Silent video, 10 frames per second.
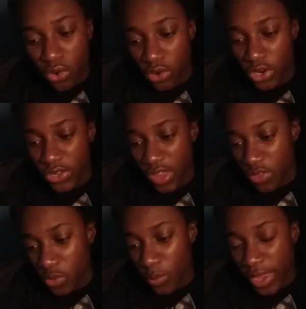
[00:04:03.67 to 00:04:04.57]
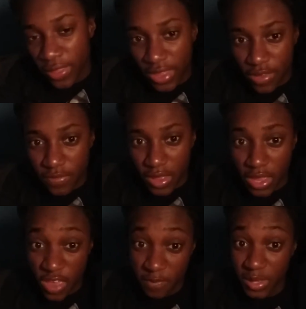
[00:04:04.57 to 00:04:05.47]
Or the other way, like if they
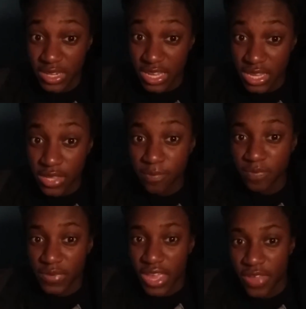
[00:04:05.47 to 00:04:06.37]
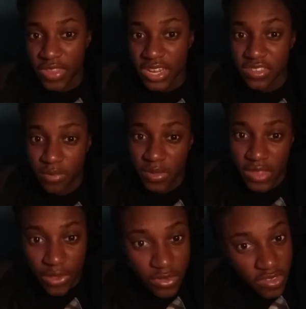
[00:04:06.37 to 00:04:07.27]
gave me D and they did something
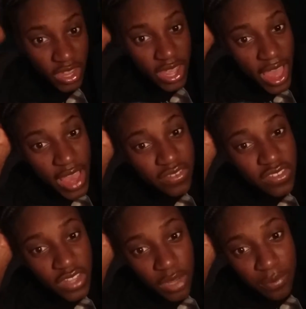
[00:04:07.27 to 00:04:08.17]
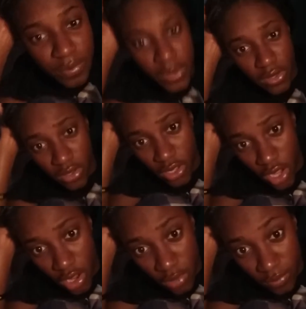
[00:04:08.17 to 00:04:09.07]
that was like a half step,
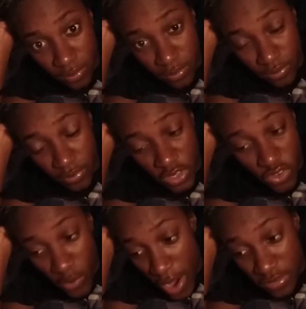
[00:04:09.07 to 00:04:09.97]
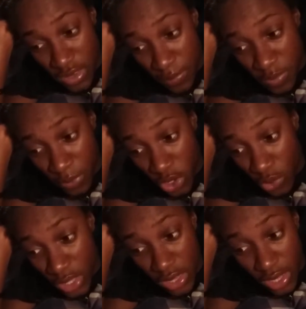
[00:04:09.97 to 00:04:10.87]
2 half steps
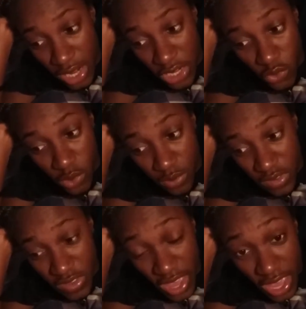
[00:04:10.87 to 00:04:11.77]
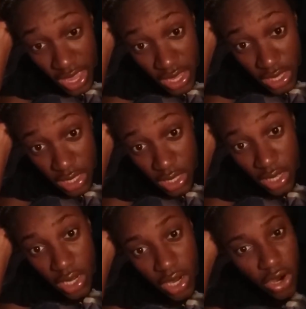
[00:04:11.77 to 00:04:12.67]
below it, then I knew it was A
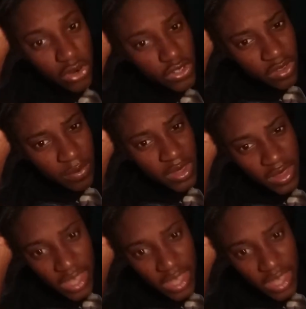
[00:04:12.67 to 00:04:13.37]
or something.